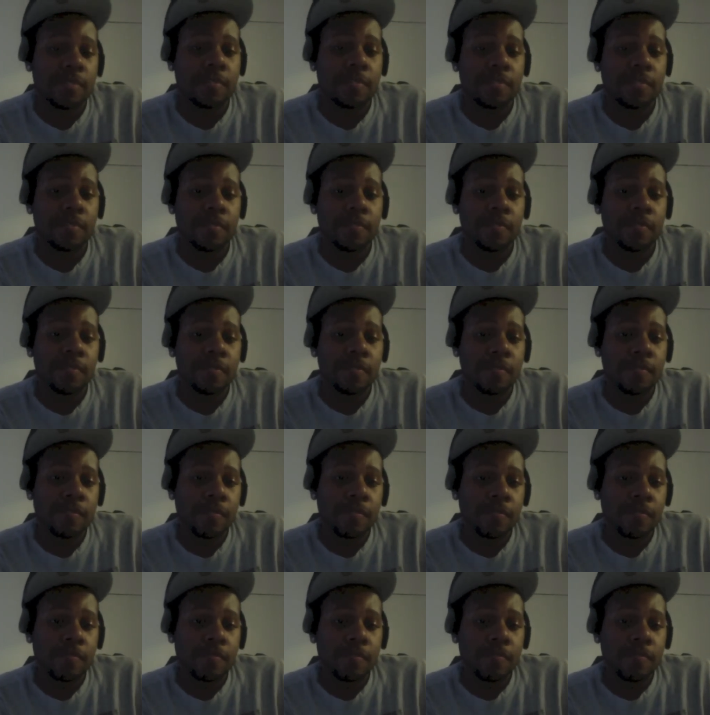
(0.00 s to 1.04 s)

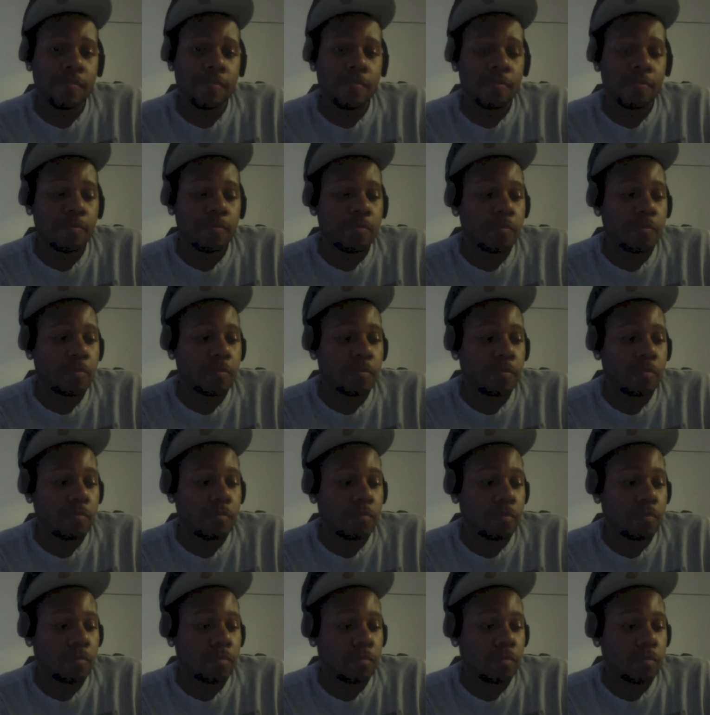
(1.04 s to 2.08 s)

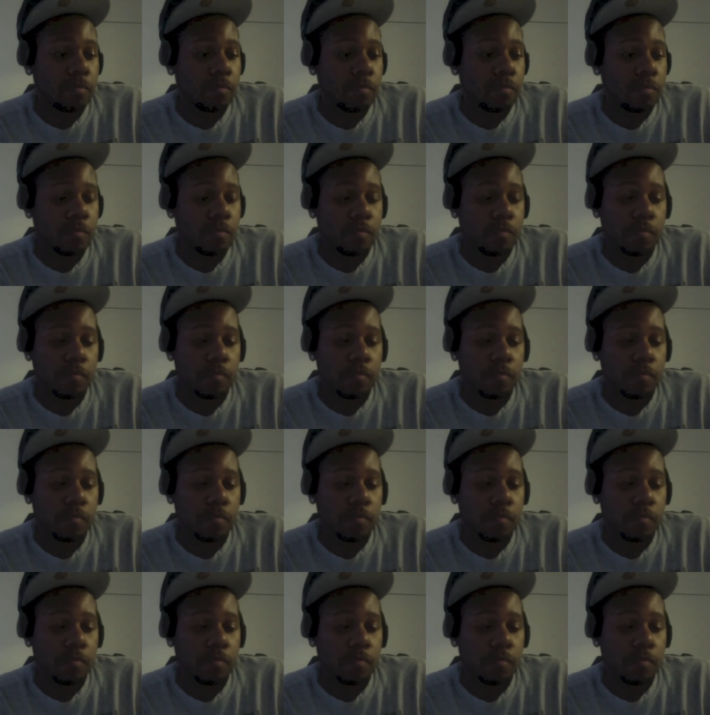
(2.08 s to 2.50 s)
Nothing is said.